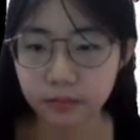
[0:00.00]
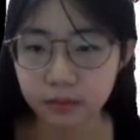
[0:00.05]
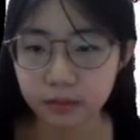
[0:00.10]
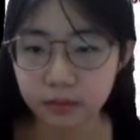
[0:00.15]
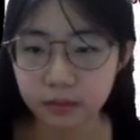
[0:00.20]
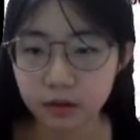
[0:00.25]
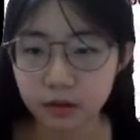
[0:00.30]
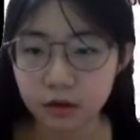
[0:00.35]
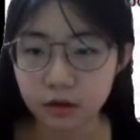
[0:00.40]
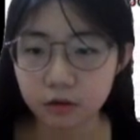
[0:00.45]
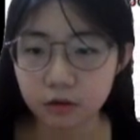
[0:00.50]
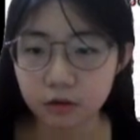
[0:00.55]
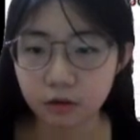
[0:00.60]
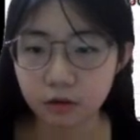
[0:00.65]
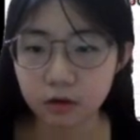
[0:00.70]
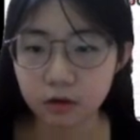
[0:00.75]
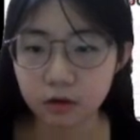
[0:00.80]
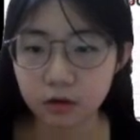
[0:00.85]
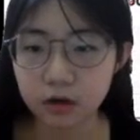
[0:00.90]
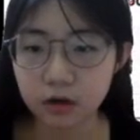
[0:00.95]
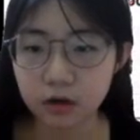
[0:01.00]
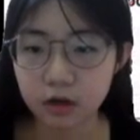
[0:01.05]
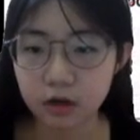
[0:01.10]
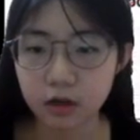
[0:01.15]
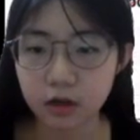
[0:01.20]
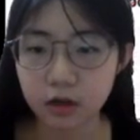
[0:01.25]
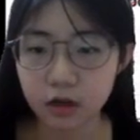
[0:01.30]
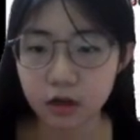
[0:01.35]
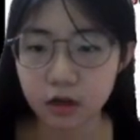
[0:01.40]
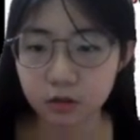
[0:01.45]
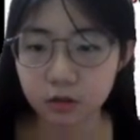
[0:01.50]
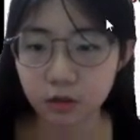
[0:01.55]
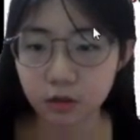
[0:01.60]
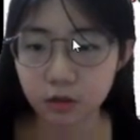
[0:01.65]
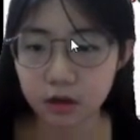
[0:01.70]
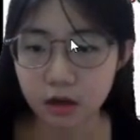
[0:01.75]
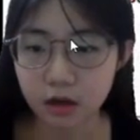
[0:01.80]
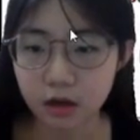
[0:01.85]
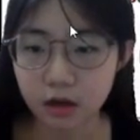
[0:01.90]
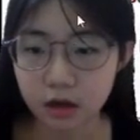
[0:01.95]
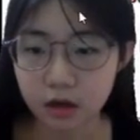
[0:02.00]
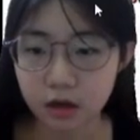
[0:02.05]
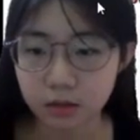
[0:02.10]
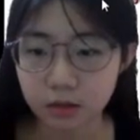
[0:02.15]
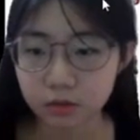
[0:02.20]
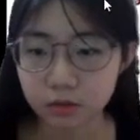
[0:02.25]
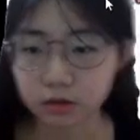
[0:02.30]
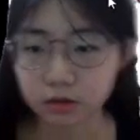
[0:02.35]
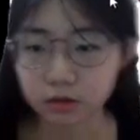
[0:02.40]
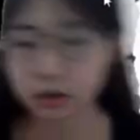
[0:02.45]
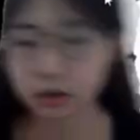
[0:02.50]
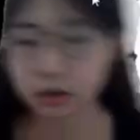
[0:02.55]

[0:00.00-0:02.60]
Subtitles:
For inlet 1, they put some